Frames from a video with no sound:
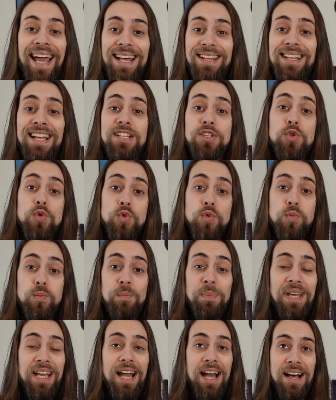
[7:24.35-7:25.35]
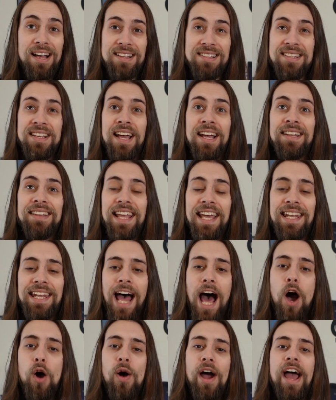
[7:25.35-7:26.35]
And that's because they
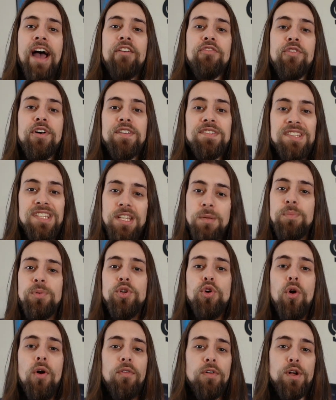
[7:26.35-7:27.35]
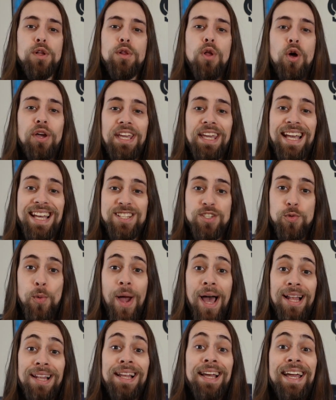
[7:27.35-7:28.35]
now have CPU overclocking as
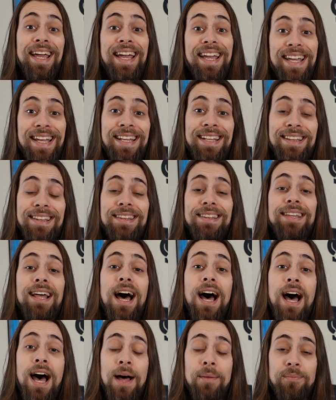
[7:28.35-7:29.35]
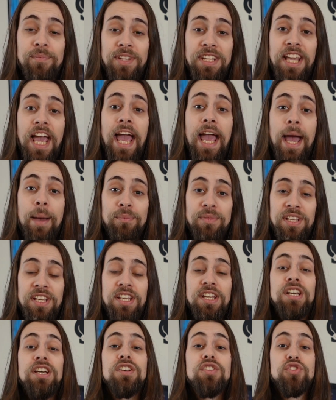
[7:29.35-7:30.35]
well in the
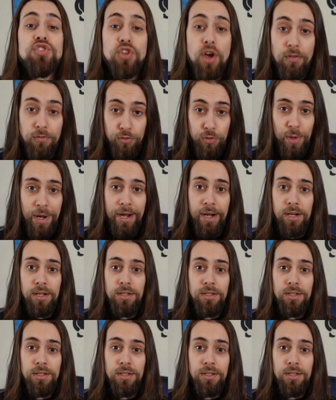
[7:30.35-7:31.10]
AMD software.